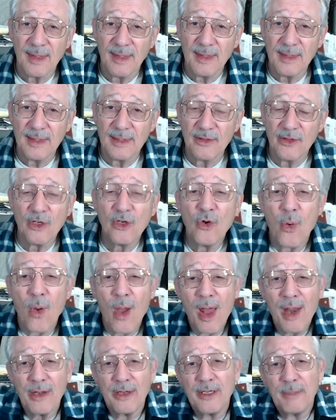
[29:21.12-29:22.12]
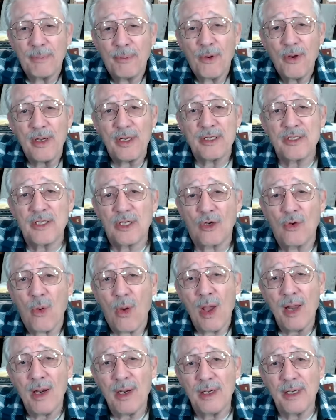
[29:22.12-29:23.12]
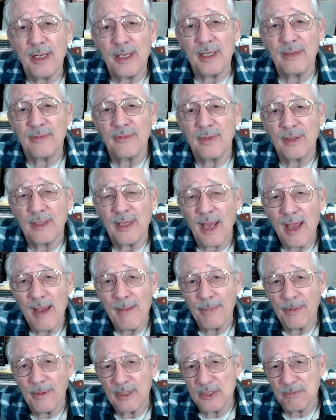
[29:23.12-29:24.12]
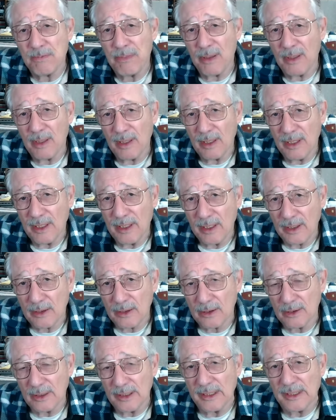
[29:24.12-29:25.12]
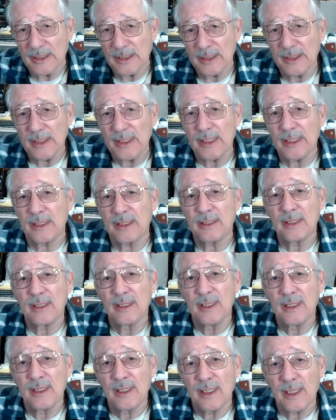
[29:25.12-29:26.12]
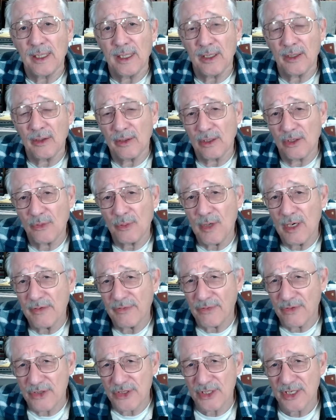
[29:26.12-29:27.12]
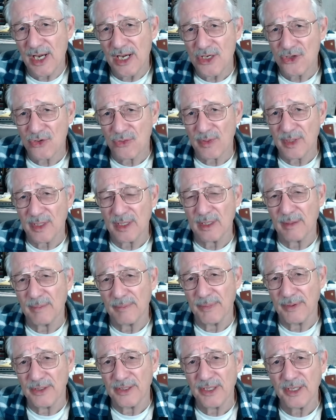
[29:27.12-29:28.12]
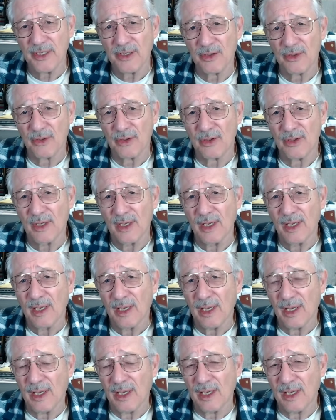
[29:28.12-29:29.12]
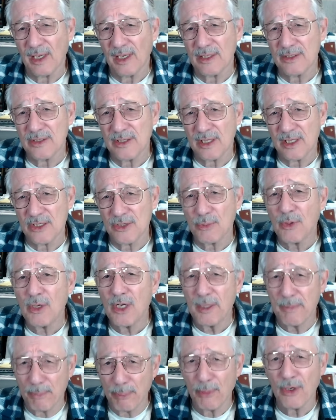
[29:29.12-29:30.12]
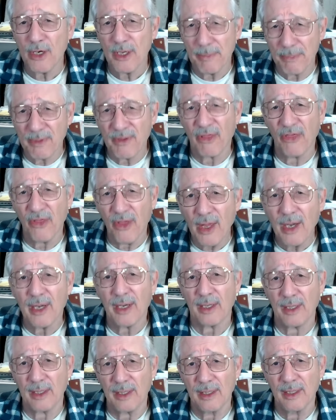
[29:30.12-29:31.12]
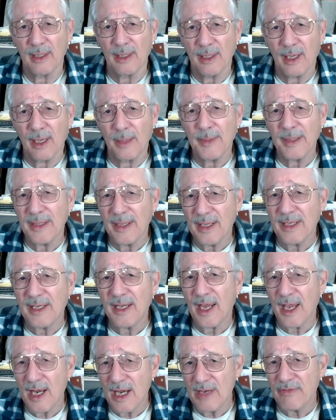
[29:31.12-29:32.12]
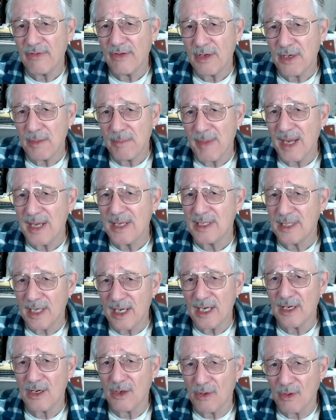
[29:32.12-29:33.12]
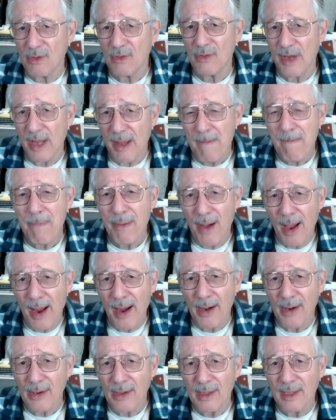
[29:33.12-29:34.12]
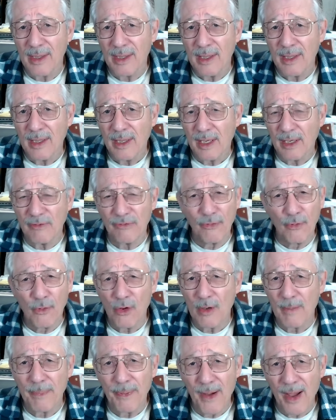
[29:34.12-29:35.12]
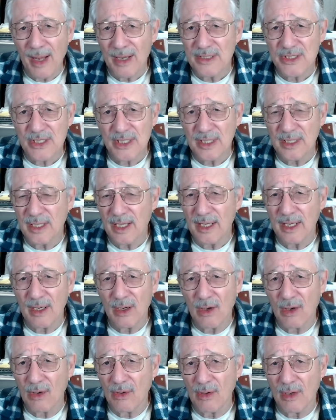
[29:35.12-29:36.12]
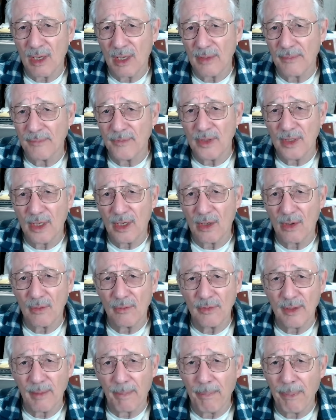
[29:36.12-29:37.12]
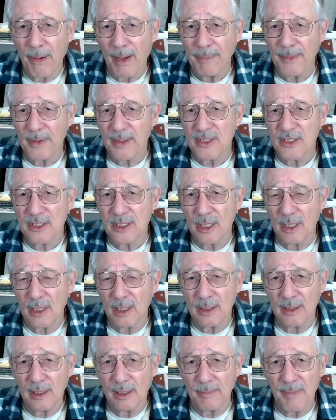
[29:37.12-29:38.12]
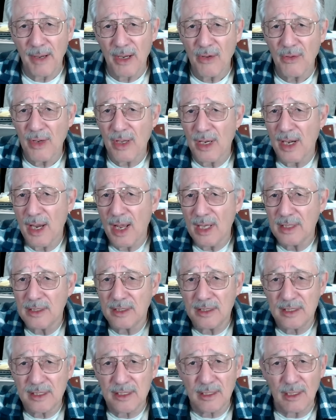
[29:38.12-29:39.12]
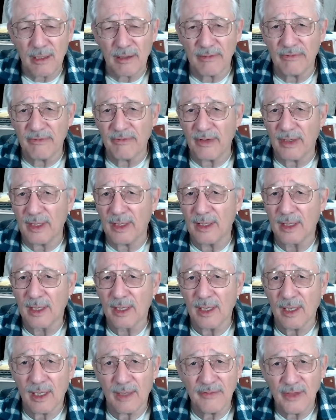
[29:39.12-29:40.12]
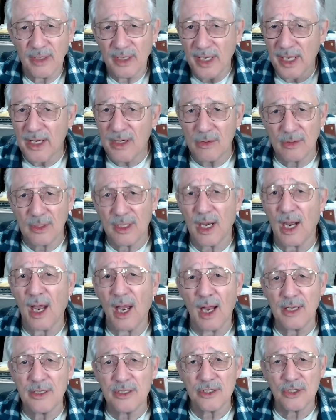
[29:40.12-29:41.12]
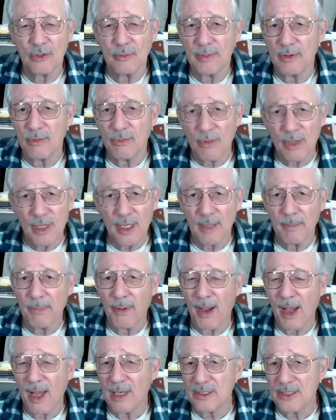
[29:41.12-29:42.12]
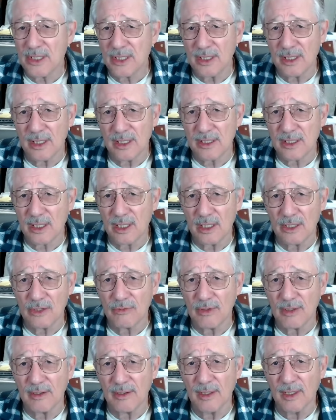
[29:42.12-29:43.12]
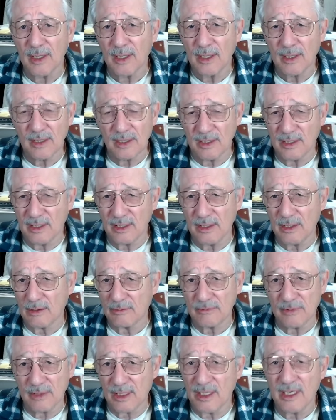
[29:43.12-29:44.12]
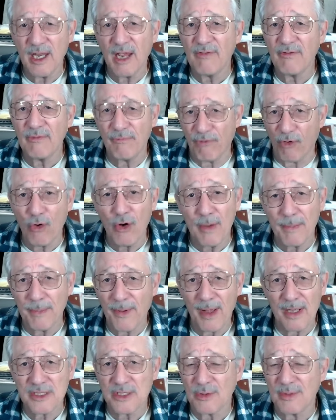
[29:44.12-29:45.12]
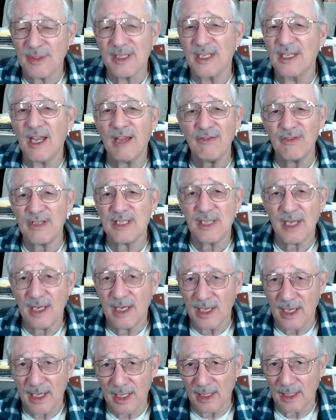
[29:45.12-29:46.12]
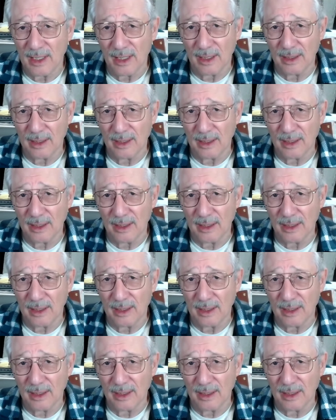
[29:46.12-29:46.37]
the quality of the capitalist political elite here in the 21st century in particular is really pretty pathetic. I mean, they can't even maintain their own empire. and foreign policy, they are, you know, the puppets, the marionettes of the neocons who've been running policy in this country, you know, to foreign policy with devastating